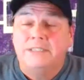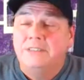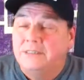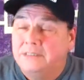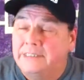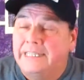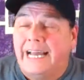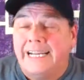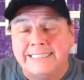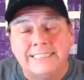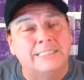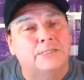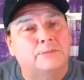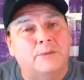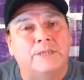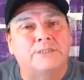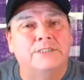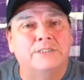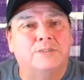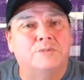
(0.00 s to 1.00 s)
that's
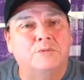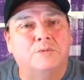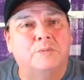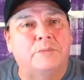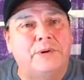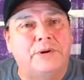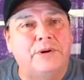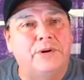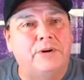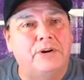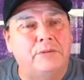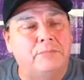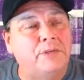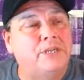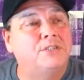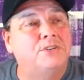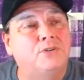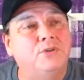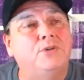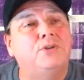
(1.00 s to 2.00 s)
expressing some superiority
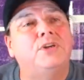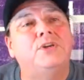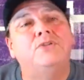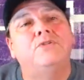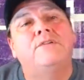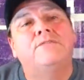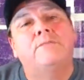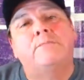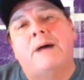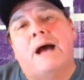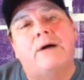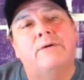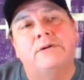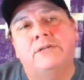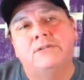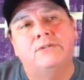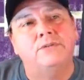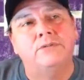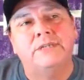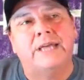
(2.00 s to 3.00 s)
because you think you have the power
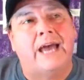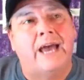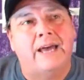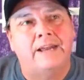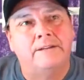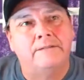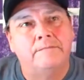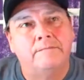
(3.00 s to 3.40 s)
to do that.